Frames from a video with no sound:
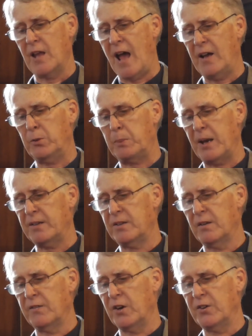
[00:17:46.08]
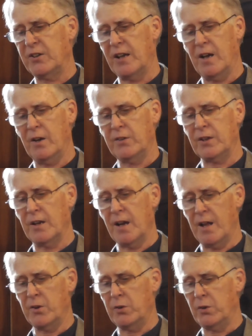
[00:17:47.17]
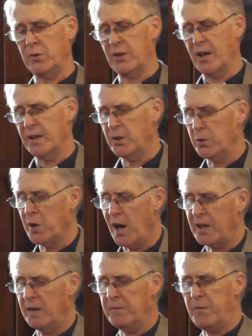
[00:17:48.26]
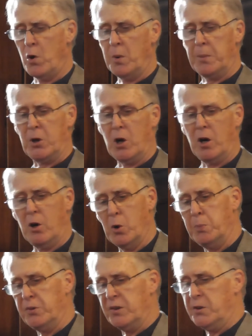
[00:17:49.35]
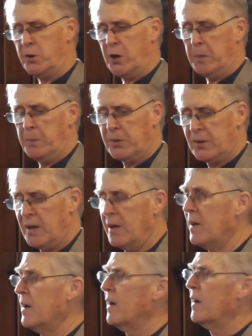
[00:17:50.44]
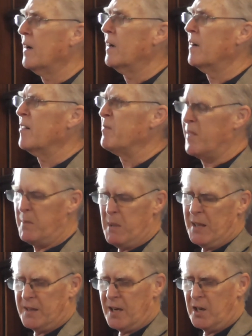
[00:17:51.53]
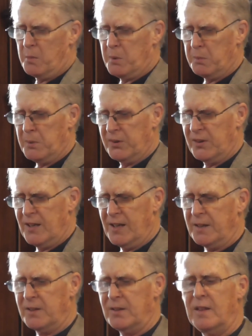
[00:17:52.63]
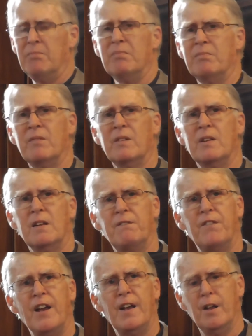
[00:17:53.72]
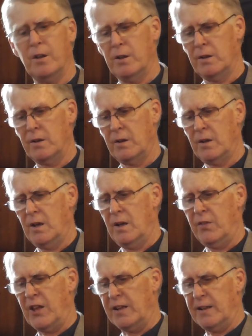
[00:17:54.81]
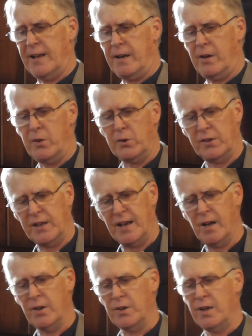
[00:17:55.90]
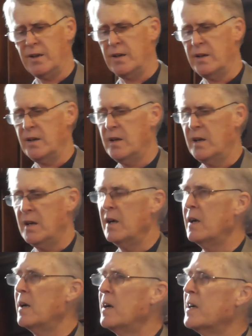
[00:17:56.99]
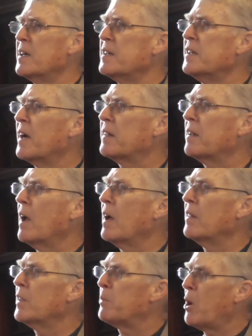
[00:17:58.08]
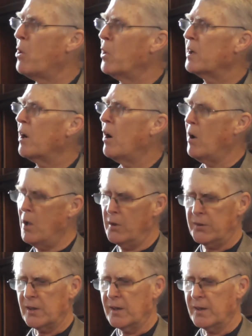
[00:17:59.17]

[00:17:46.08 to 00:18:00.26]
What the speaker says: The aspects of ourselves and others that do not conform to our hopes and dreams, that make terrible mistakes, that fail, that let others down. Yet the poet calls